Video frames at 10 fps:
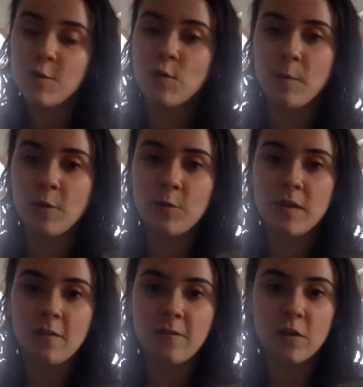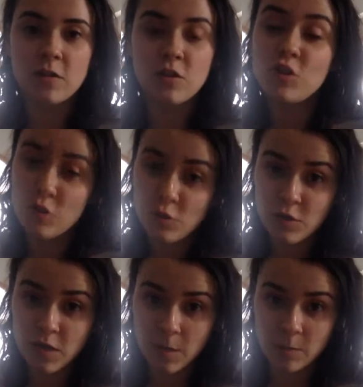So I'm going to read the first two
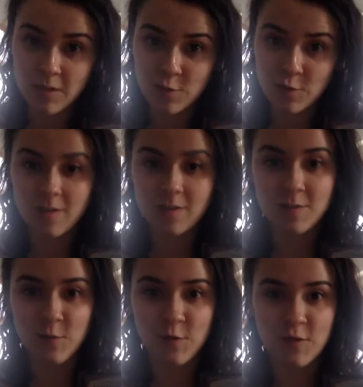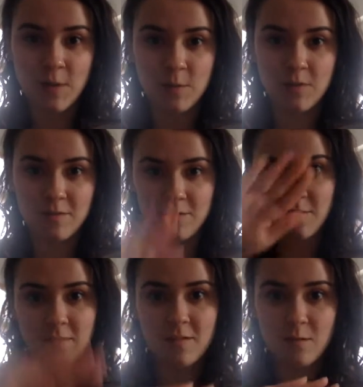chapters actually, because the first chapter is
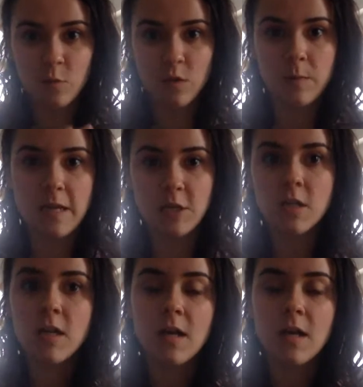just one page,